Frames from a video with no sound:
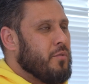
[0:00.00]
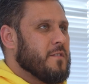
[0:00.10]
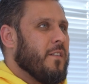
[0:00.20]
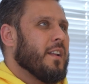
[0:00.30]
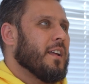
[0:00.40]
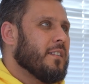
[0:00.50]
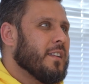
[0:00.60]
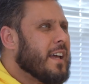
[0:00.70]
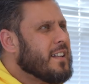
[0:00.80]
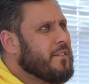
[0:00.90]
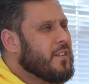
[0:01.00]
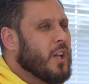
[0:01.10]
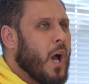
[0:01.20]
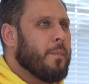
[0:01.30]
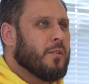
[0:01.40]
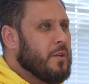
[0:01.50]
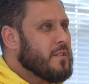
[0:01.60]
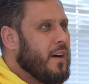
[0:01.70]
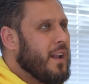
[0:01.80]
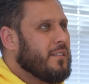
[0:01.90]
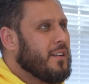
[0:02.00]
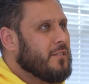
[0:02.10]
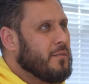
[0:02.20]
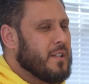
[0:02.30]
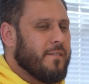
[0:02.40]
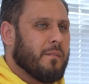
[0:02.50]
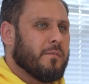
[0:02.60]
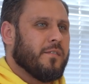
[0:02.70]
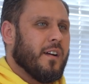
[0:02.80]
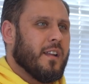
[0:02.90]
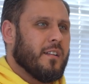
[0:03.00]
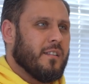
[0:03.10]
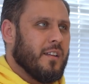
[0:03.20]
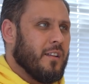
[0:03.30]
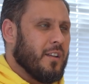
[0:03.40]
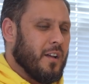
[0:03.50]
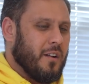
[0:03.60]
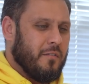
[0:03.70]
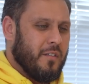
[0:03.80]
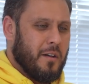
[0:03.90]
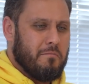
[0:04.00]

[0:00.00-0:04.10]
bridge financing, and different types of bridge financing. Some development financing, kind of